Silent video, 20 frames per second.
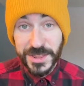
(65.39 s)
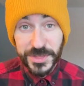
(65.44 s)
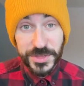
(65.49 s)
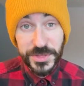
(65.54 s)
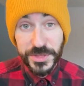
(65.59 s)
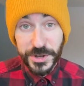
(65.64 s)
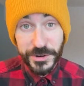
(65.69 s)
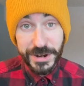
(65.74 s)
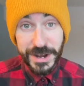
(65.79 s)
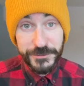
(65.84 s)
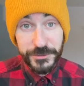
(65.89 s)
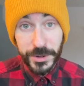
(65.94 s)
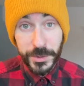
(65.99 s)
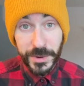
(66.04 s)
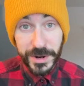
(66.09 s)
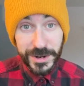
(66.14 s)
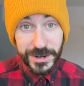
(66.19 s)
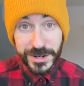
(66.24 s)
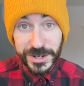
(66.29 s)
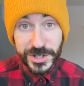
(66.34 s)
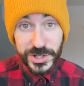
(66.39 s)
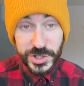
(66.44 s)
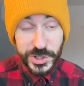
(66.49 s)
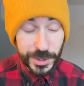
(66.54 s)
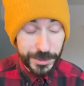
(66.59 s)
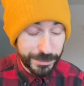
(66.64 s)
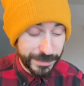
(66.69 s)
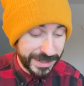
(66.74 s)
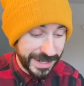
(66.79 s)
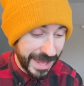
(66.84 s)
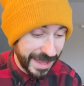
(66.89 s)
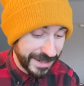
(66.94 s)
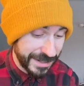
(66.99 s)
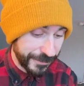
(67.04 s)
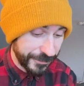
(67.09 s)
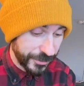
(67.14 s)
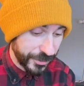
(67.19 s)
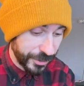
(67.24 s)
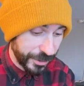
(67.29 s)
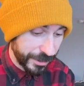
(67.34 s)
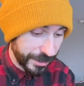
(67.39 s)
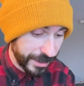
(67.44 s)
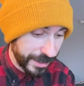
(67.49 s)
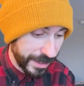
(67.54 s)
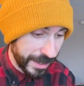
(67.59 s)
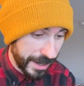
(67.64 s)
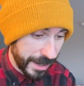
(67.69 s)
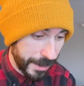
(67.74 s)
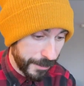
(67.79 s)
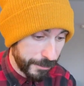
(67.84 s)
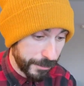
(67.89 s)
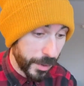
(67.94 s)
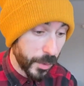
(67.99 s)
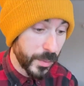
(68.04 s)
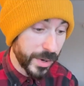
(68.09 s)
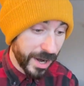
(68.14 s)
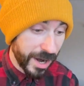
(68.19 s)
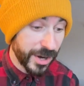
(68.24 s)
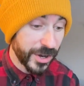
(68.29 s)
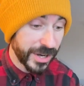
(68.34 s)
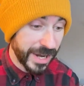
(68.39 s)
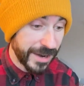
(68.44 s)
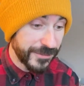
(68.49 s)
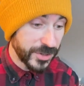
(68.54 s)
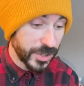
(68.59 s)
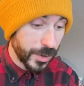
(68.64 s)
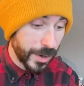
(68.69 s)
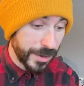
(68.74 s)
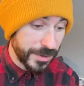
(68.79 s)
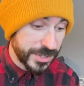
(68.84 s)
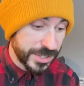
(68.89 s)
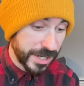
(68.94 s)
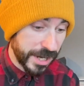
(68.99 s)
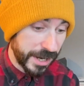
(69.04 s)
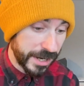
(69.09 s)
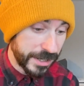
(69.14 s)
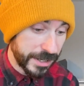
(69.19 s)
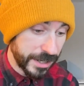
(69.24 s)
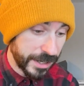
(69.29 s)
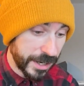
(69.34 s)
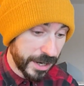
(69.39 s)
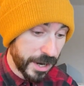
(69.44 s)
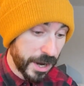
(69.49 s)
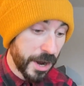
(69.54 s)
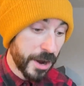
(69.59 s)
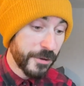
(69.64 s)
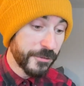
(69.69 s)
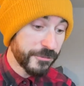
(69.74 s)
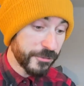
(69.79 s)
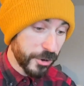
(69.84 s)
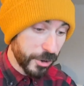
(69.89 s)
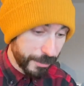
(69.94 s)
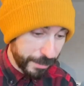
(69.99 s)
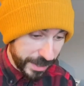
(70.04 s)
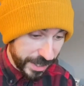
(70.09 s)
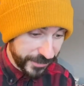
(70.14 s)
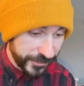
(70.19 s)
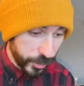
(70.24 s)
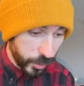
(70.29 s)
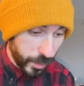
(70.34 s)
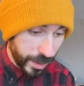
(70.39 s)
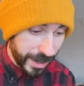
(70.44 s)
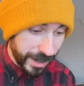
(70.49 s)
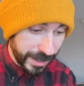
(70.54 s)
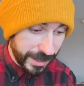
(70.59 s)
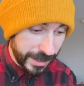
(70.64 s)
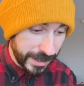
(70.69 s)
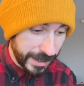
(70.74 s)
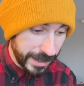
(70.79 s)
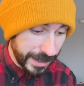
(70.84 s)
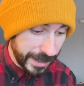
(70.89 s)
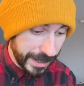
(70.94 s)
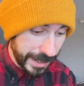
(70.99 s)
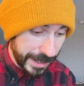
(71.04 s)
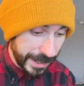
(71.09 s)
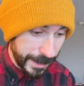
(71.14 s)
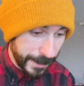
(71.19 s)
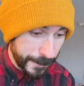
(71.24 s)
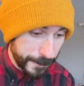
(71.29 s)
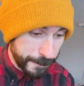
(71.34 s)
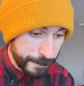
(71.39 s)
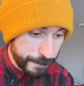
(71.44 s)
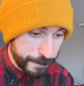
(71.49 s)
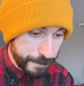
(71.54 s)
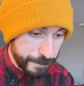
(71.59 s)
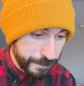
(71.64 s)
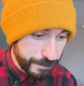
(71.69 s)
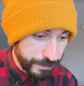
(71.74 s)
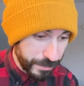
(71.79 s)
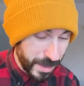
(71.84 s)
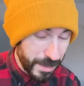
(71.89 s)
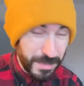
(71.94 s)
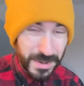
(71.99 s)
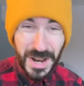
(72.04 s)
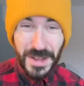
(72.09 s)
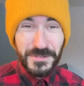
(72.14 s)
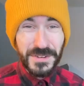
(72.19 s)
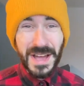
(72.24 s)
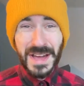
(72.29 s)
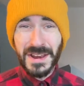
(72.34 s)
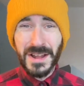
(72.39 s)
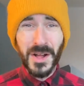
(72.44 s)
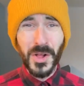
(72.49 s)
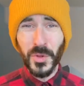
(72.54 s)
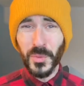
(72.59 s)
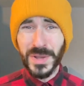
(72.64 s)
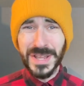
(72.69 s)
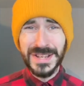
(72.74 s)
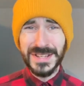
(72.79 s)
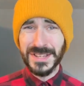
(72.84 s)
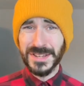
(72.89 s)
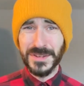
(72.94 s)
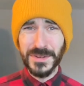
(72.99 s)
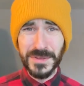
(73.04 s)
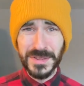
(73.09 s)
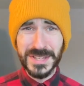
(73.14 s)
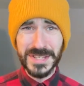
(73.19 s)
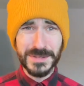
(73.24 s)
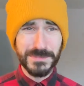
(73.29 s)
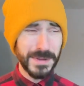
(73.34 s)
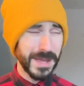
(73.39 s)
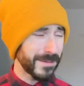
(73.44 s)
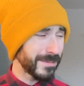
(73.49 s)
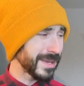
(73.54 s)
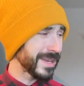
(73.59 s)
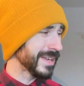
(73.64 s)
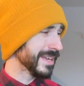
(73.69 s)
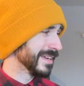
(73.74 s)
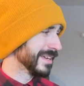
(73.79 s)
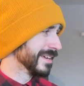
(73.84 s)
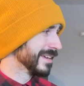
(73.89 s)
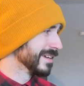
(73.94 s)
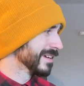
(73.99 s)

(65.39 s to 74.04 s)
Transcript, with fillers: They're everywhere. Shouldn't be that difficult. Um, but we are gonna have to go outside for a bit of a walk. Um, but I've got all week to do this, baby.